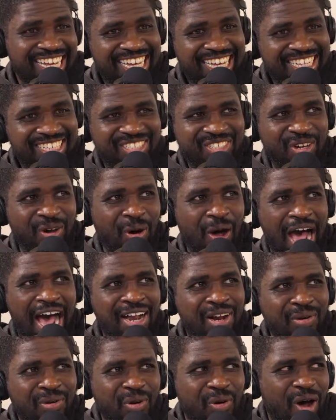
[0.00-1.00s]
So I
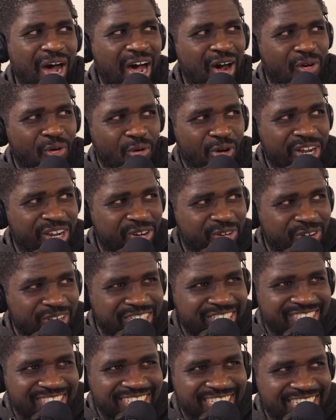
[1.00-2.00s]
don't know how
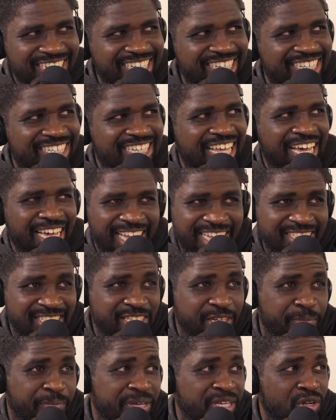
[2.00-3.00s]
rigorous it is. I guess it
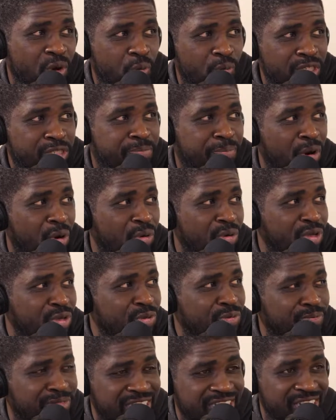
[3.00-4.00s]
depends on which bowl you
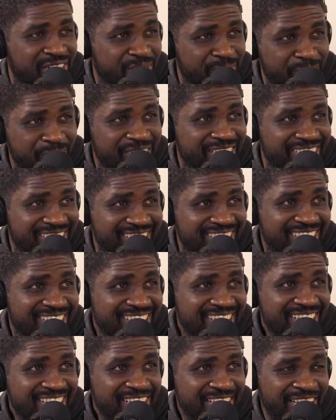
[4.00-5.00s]
dealing with,
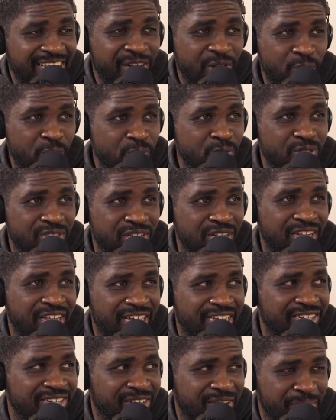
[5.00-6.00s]
and who's
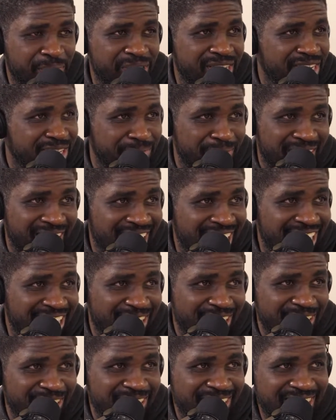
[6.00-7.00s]
the committee behind it.